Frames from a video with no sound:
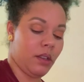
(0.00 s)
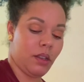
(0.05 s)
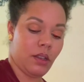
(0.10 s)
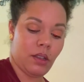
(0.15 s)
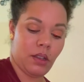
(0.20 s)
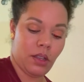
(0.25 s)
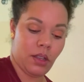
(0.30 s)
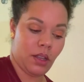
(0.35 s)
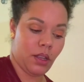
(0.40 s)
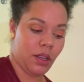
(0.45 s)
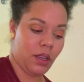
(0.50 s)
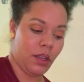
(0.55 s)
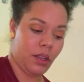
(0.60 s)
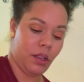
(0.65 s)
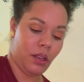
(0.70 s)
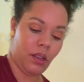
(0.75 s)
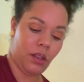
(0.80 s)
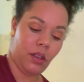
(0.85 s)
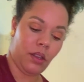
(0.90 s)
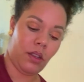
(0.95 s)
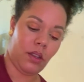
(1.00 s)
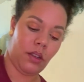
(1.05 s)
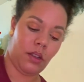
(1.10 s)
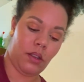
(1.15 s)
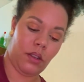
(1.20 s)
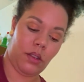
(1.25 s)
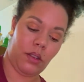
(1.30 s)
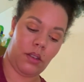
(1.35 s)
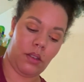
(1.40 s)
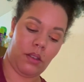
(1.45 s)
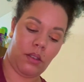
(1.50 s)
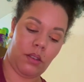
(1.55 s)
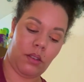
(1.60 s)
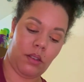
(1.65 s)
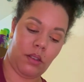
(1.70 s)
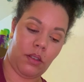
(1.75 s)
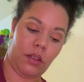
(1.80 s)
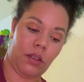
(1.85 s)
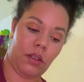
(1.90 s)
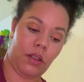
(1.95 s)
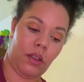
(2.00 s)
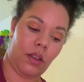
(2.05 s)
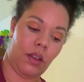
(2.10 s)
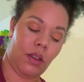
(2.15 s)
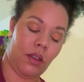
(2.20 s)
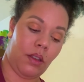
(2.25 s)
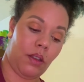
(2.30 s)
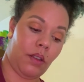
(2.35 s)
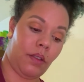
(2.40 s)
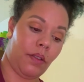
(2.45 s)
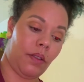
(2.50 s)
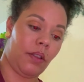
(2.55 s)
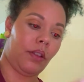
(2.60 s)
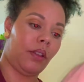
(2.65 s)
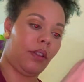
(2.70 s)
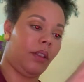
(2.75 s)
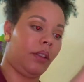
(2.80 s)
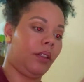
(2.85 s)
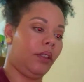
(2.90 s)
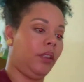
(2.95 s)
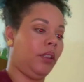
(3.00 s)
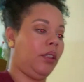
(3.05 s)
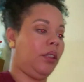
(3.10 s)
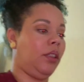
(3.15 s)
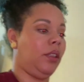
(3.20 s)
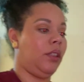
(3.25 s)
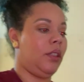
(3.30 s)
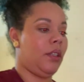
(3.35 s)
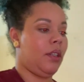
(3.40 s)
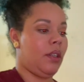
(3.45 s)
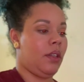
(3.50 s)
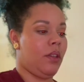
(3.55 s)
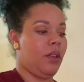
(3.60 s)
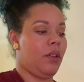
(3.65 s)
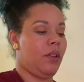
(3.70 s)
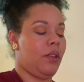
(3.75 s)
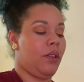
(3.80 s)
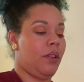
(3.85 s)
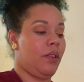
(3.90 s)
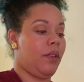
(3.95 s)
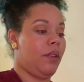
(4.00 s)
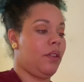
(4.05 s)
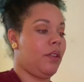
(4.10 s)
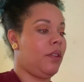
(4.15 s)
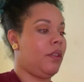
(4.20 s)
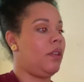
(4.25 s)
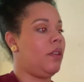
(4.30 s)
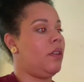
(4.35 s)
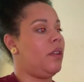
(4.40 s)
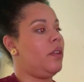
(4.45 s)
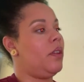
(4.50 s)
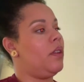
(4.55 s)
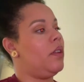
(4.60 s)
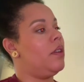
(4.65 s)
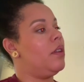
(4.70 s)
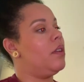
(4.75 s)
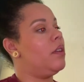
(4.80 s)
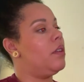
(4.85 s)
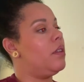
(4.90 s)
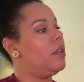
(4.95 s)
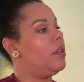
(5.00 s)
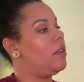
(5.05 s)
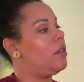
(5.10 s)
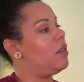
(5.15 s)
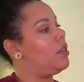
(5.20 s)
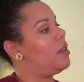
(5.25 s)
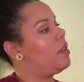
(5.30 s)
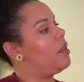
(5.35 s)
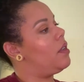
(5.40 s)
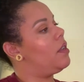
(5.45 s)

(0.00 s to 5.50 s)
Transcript: No one is speaking in this clip.